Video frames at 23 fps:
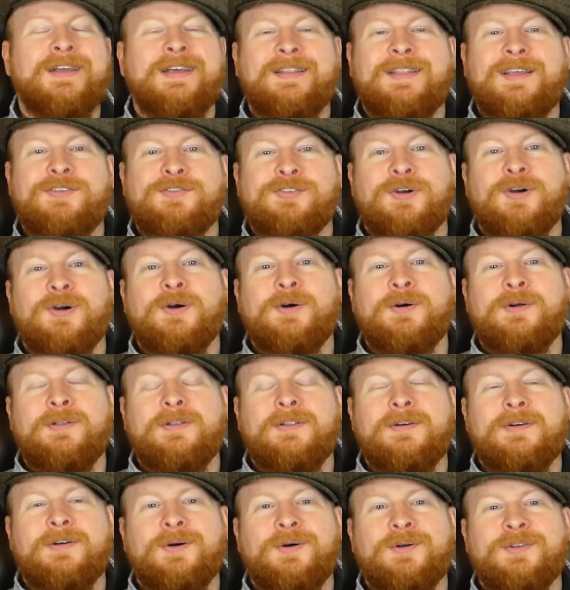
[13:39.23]
These are all
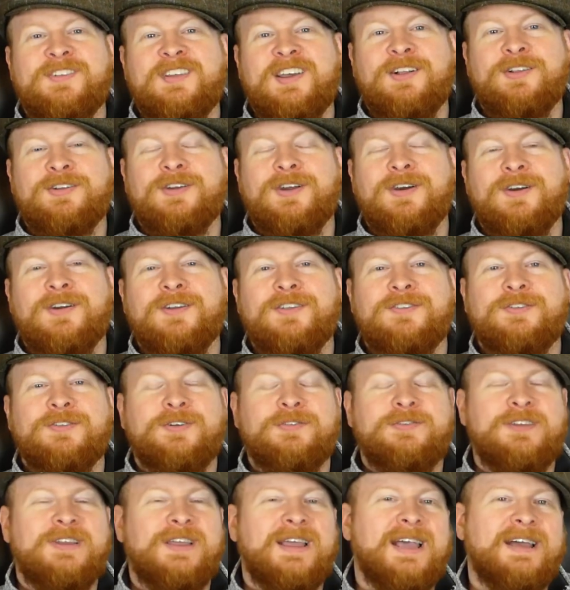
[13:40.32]
hotel cards, so
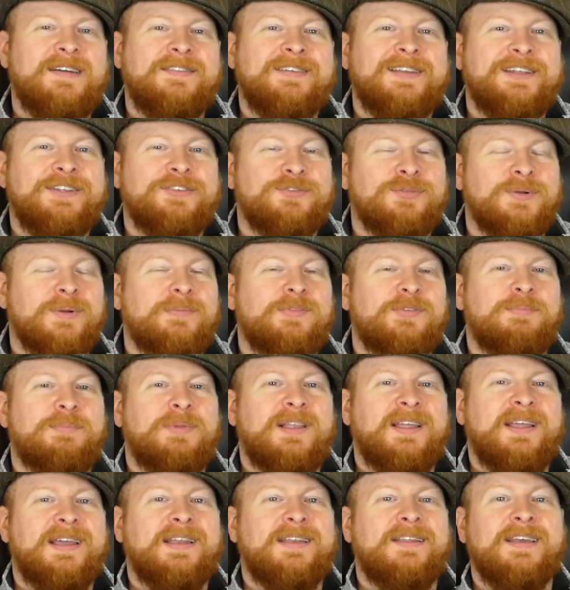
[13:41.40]
if you have any trips
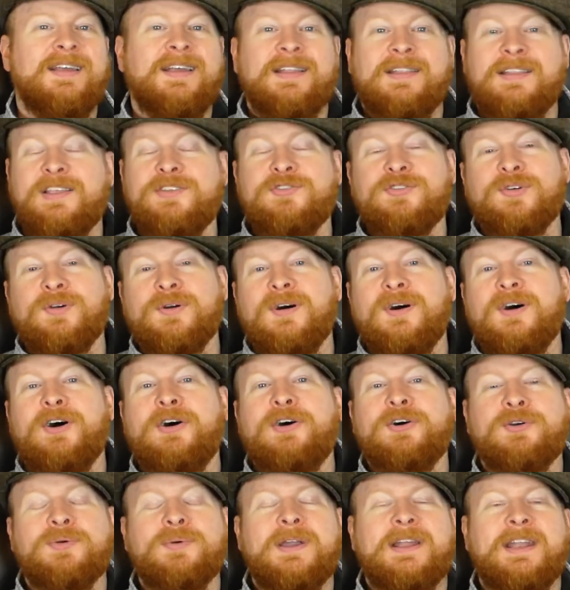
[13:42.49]
planned, these are
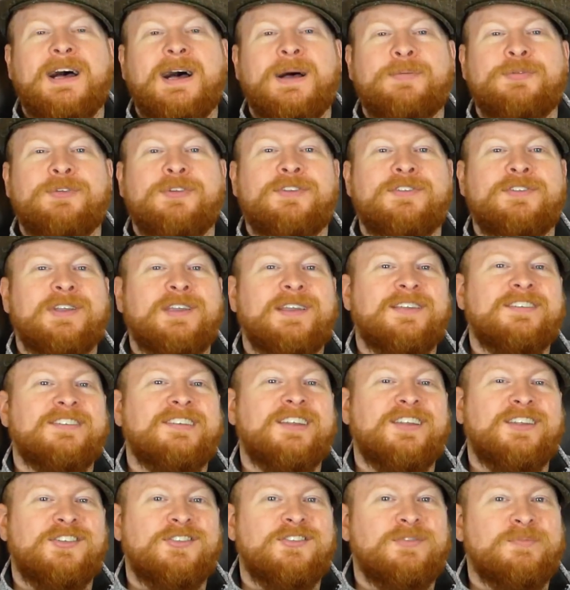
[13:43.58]
all great options. Like I
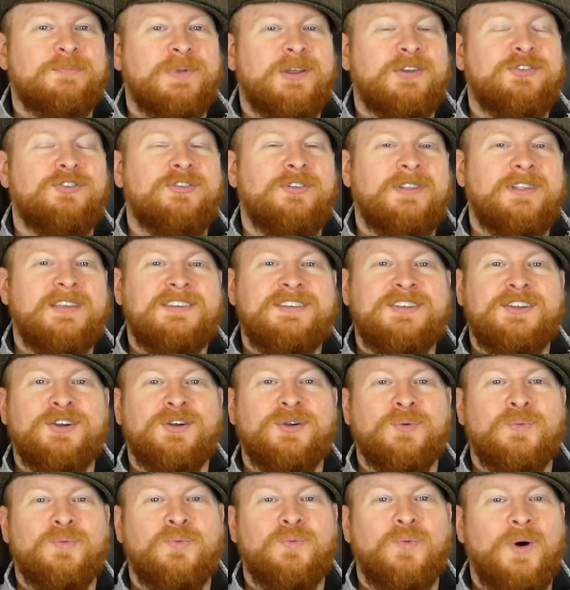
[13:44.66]
said, especially year
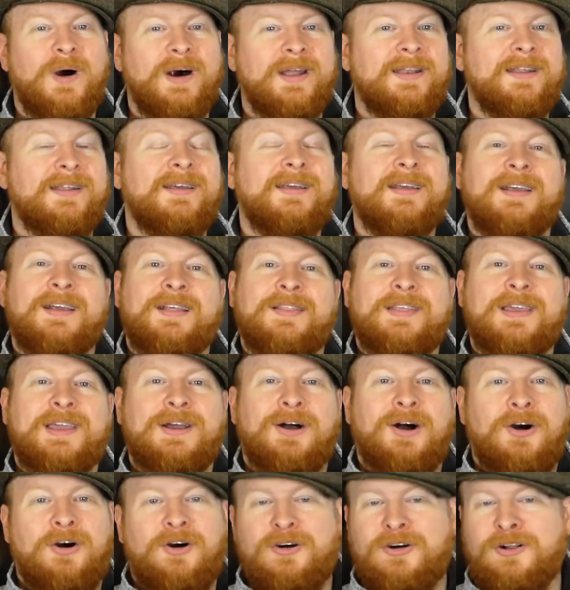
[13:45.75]
1, they
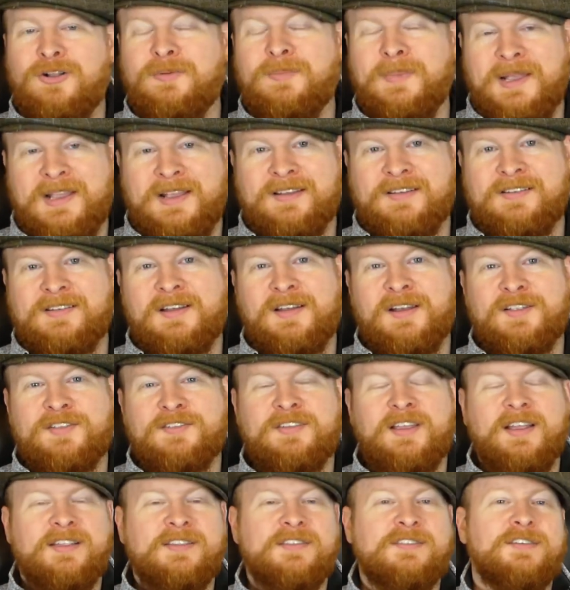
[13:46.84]
all make a ton of
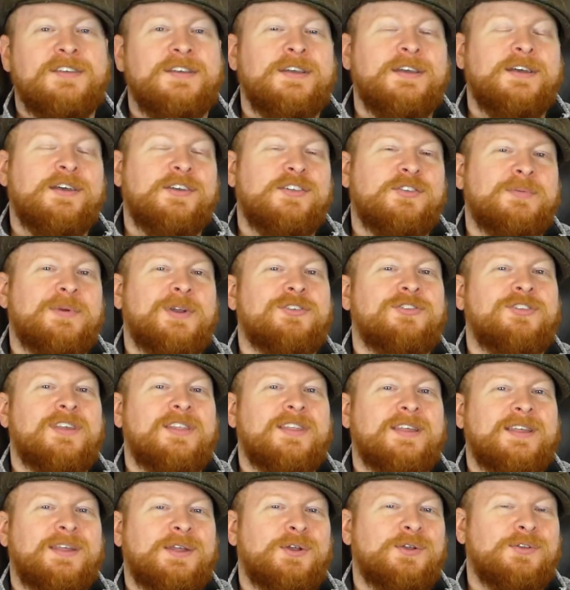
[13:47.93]
sense, especially
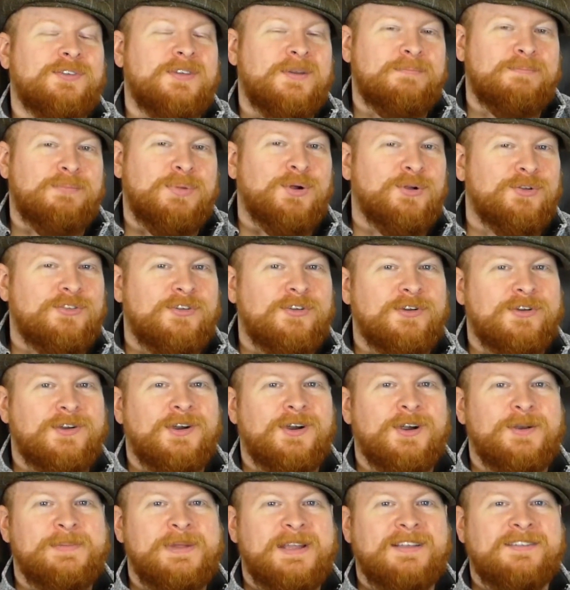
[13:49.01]
the Hilton personal
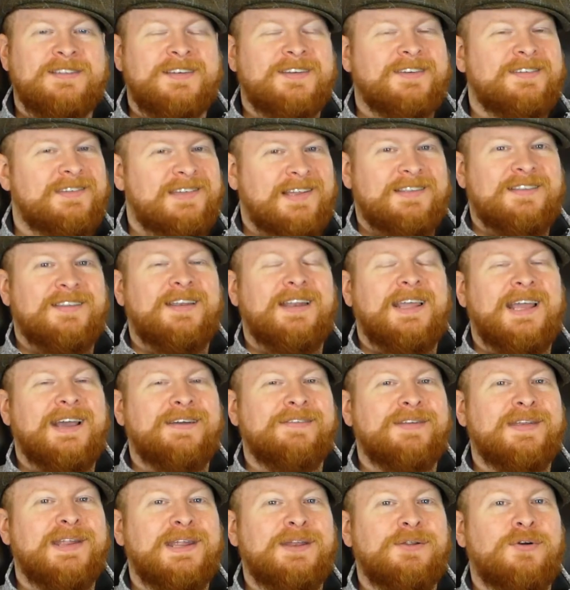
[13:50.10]
card because it doesn't have
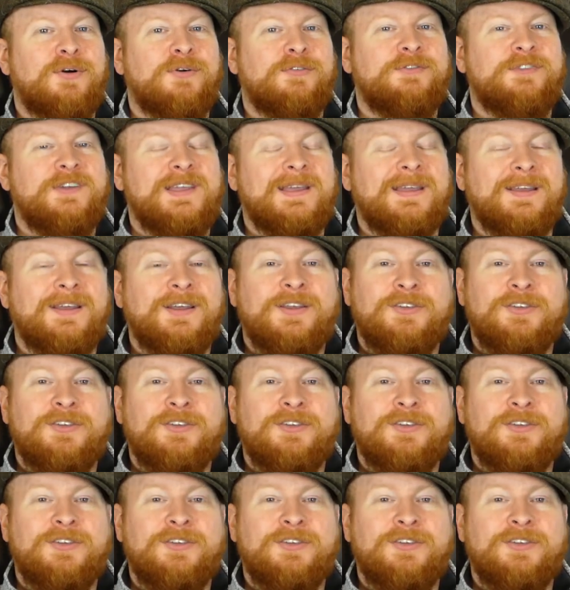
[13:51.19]
an annual fee.